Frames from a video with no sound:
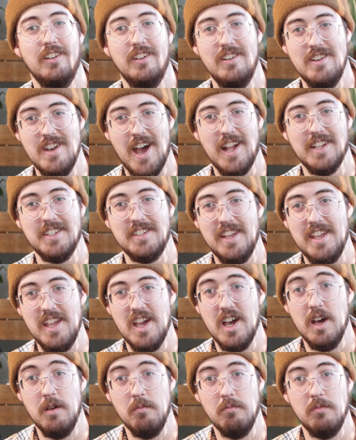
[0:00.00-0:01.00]
not say
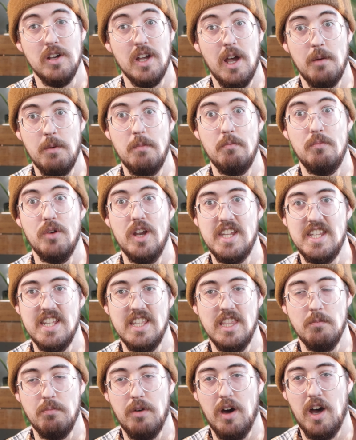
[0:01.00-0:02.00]
I'm
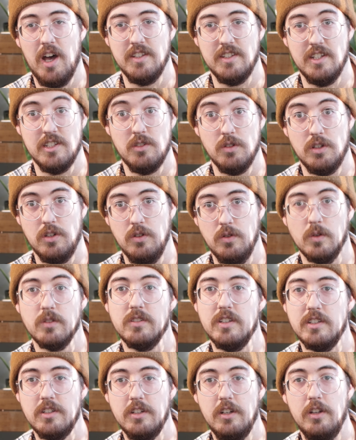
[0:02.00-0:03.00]
embracing the pause. That's what Google
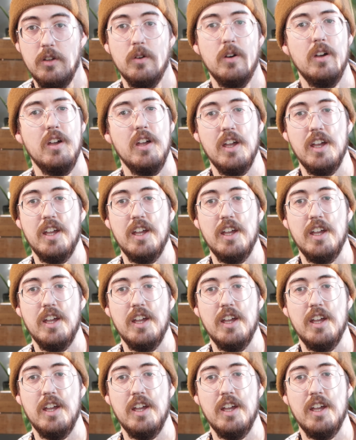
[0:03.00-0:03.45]
says to do.